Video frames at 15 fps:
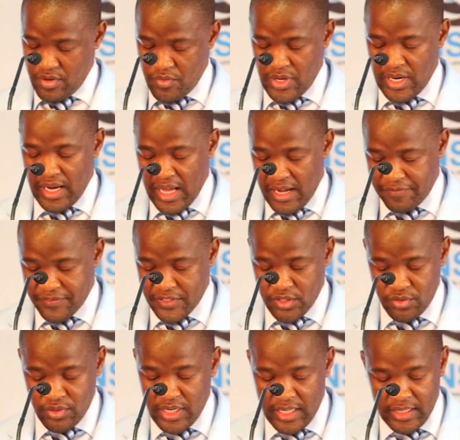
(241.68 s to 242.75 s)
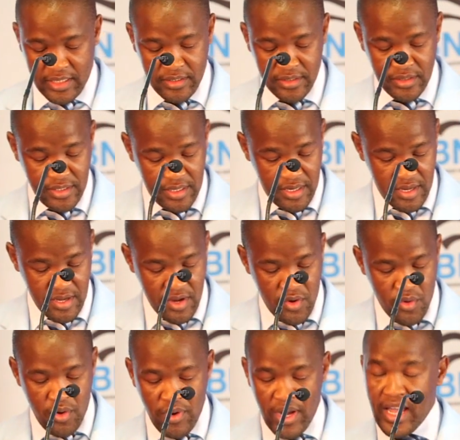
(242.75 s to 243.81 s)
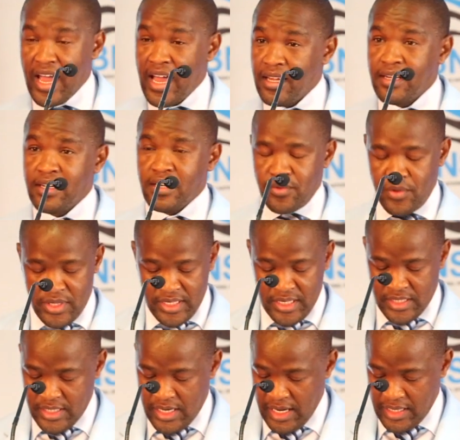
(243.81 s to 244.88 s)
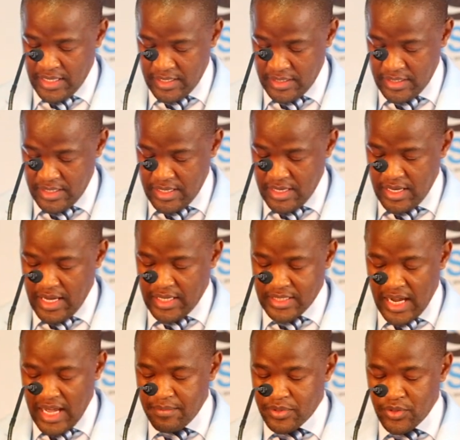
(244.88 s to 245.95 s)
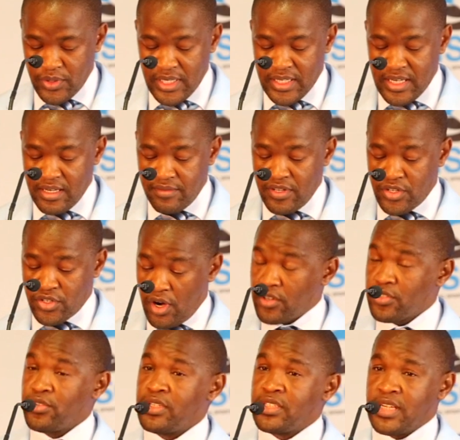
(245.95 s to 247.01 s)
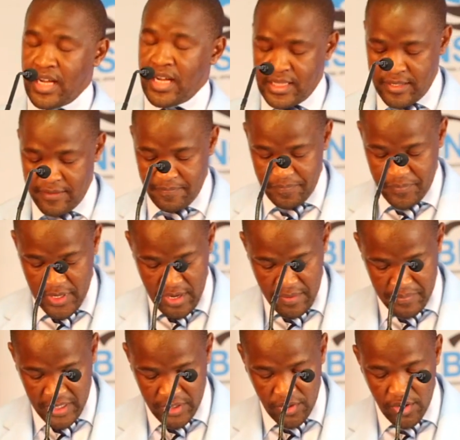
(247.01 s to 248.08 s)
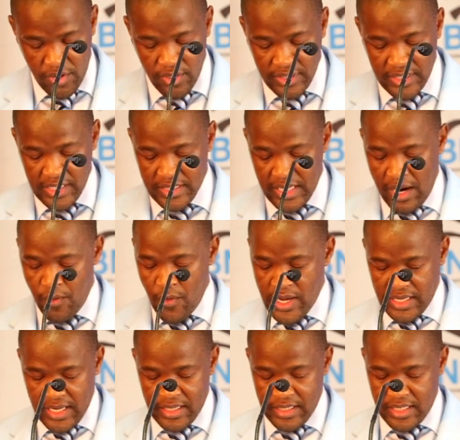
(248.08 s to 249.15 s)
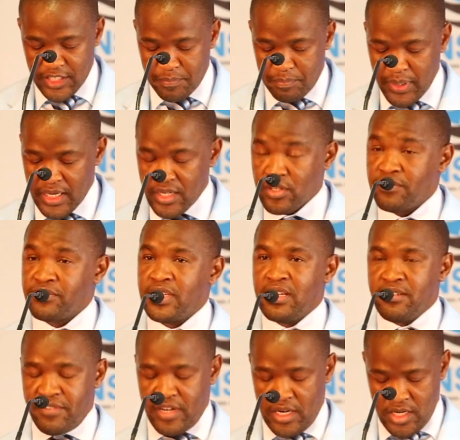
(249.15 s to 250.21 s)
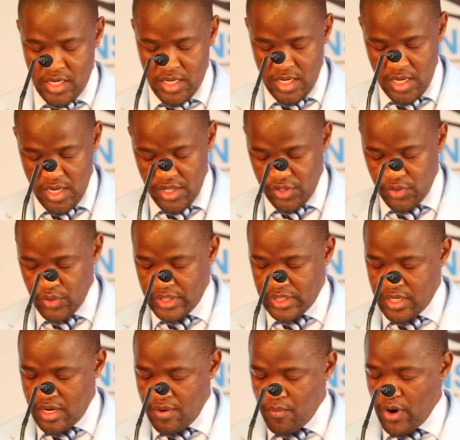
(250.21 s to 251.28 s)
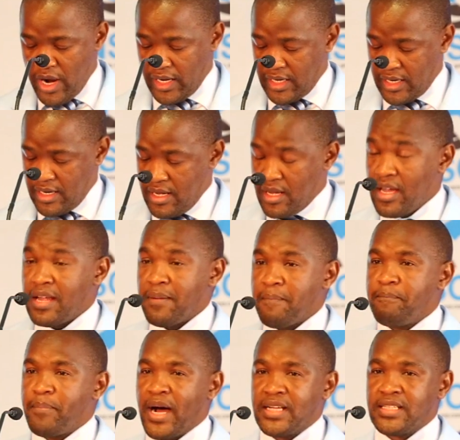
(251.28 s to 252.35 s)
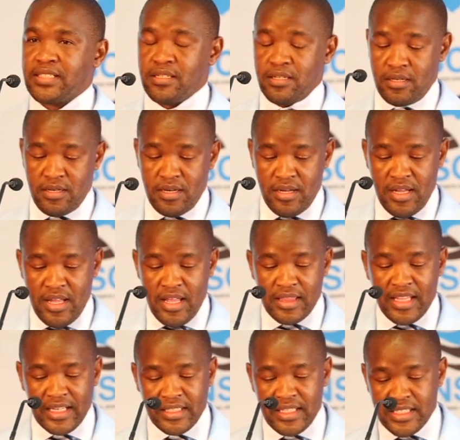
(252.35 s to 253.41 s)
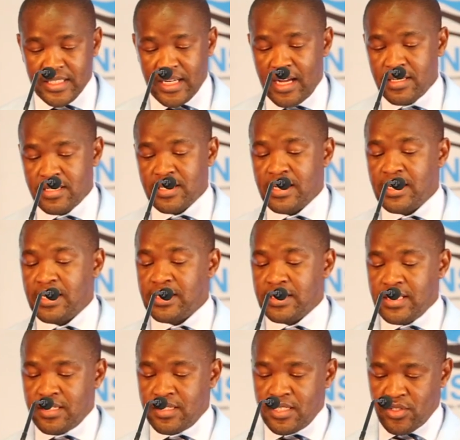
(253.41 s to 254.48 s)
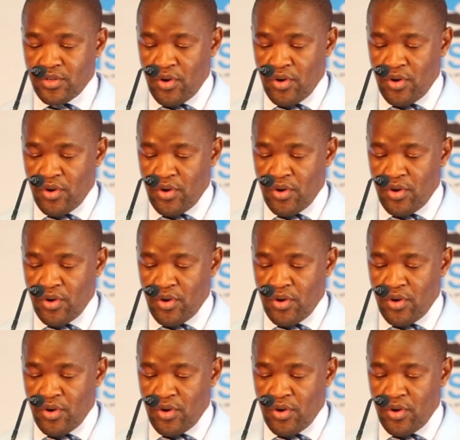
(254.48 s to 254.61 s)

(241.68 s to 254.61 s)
we laughed together, we were angry with each other. At times, we didn't even talk to each other. But all these awakened the spirit of delivery through teamwork and passion that this country, and indeed this